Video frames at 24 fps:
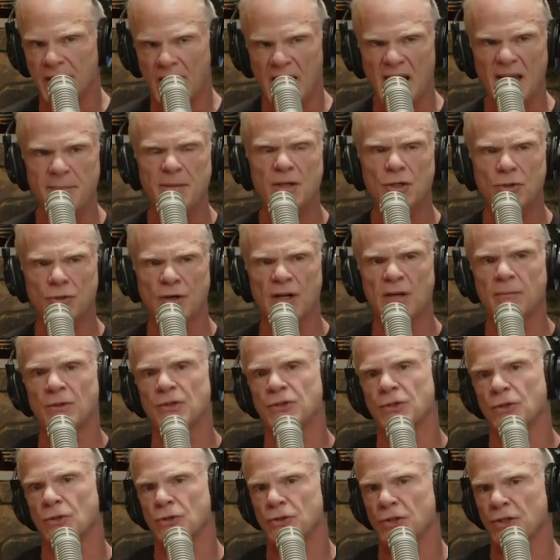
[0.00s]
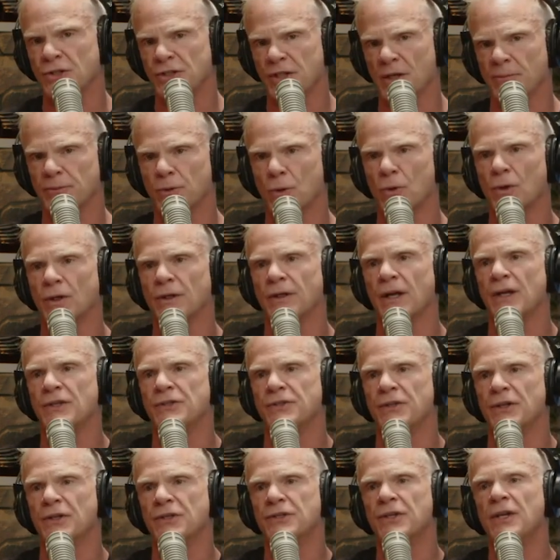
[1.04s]
Amy Kramer's here. She's helped organize
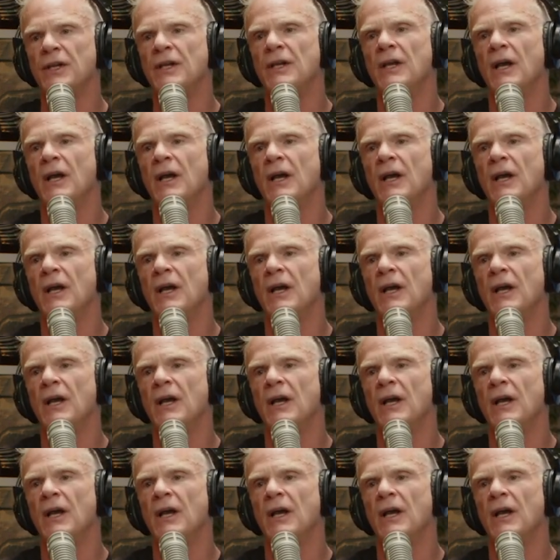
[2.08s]
this.